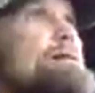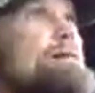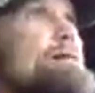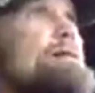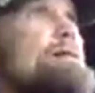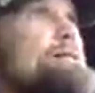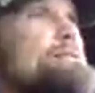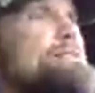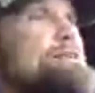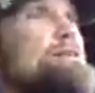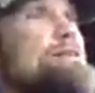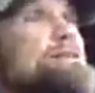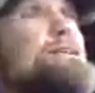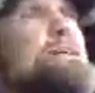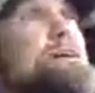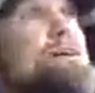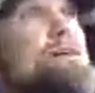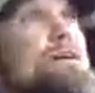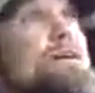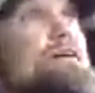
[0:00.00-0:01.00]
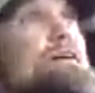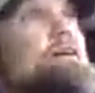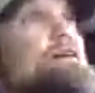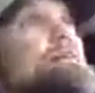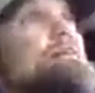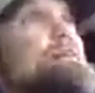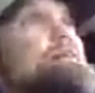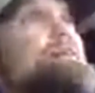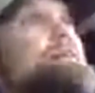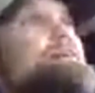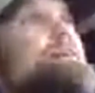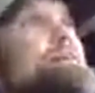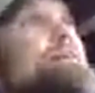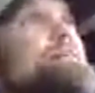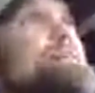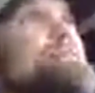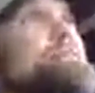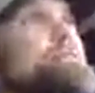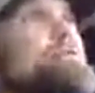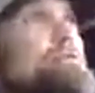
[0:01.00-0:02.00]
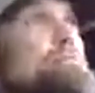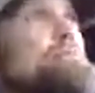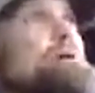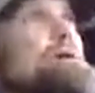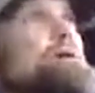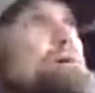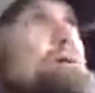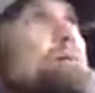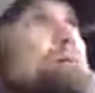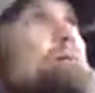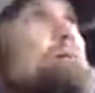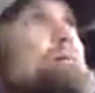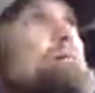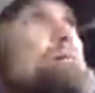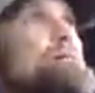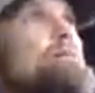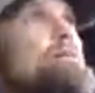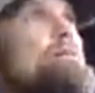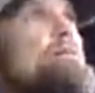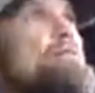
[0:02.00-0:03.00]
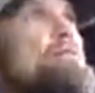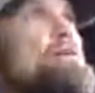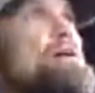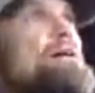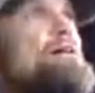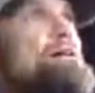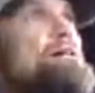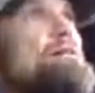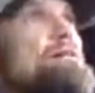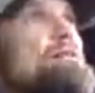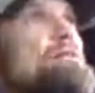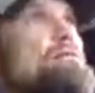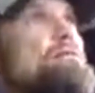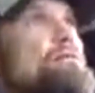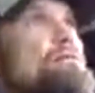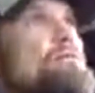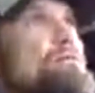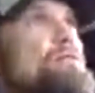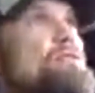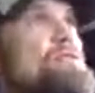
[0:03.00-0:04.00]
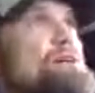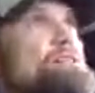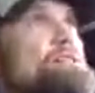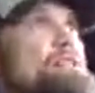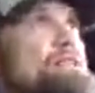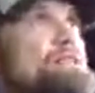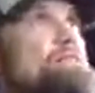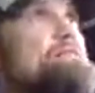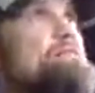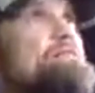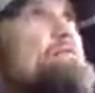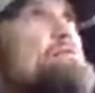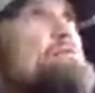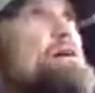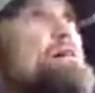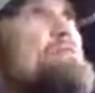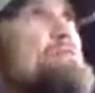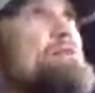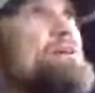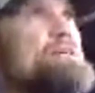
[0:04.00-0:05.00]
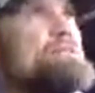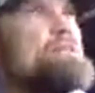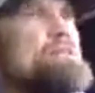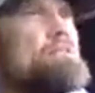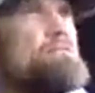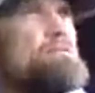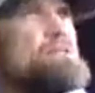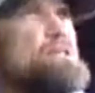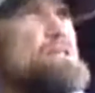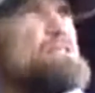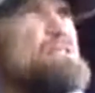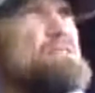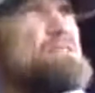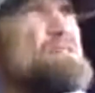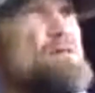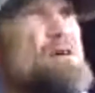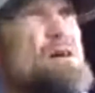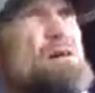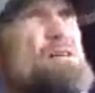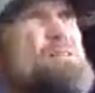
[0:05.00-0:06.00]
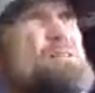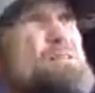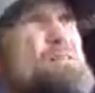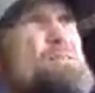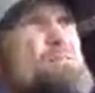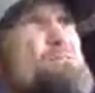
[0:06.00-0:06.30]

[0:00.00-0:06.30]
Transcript: it's clear to me that this is the revelation of Jesus Christ,